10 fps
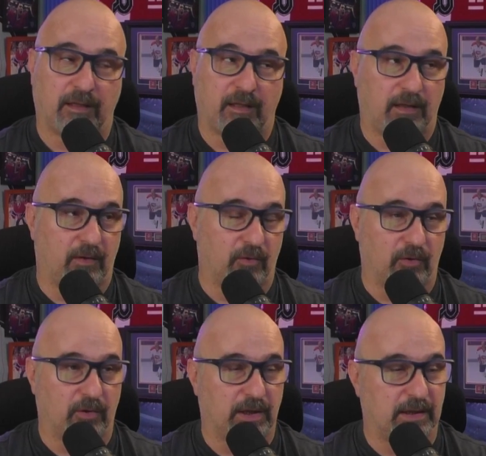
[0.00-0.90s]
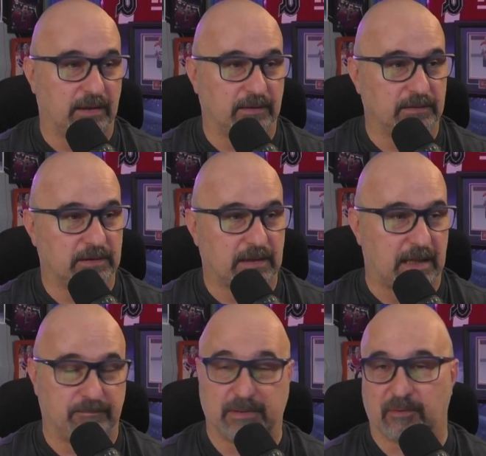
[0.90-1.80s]
or
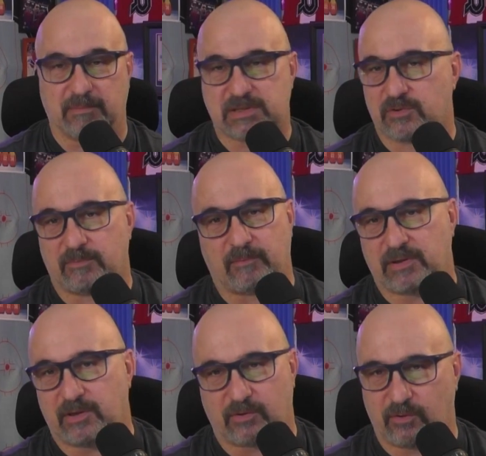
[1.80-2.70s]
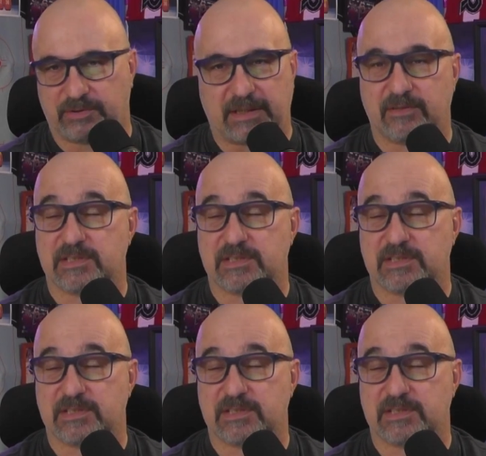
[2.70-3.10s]
I'd be remiss to remember the other goaltenders.